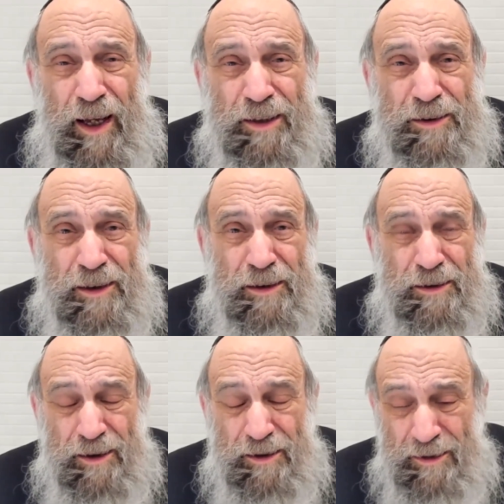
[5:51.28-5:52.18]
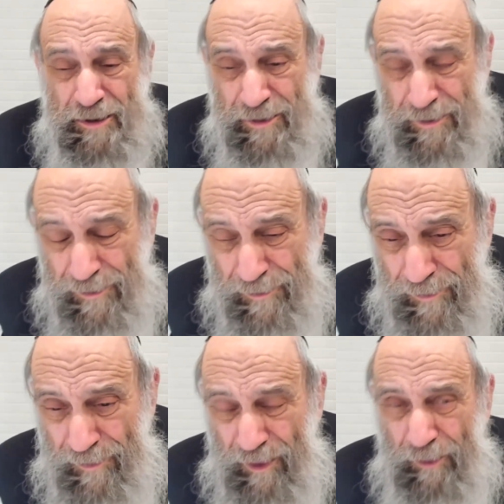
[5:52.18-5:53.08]
idea in it.
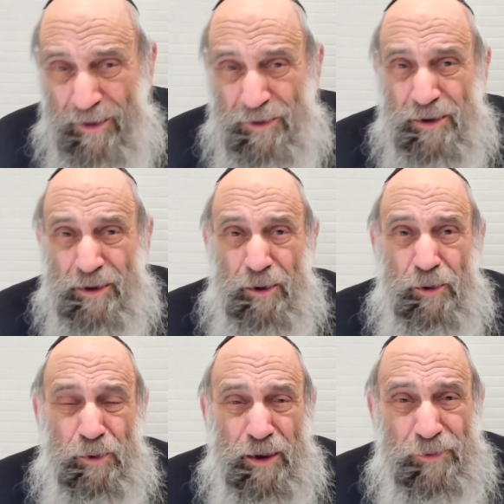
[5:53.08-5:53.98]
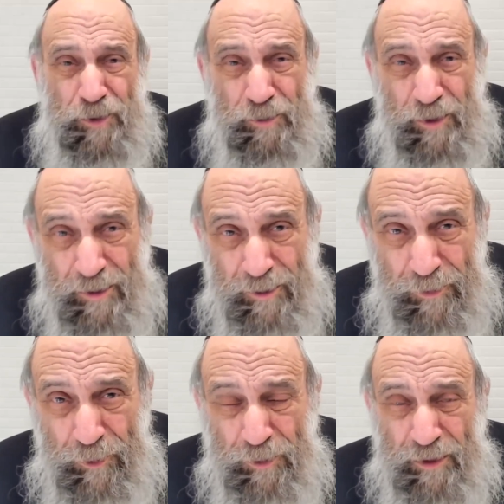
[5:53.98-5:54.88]
I want you to go away
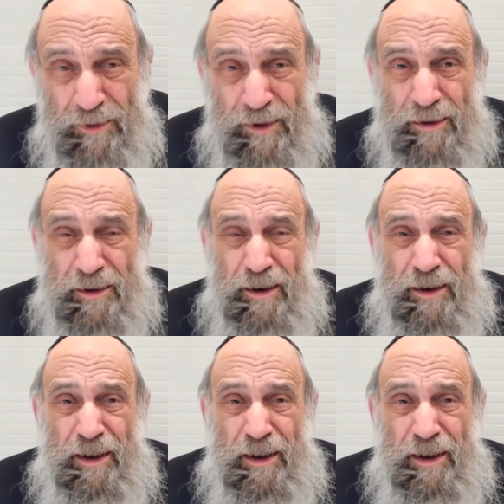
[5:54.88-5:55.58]
from food that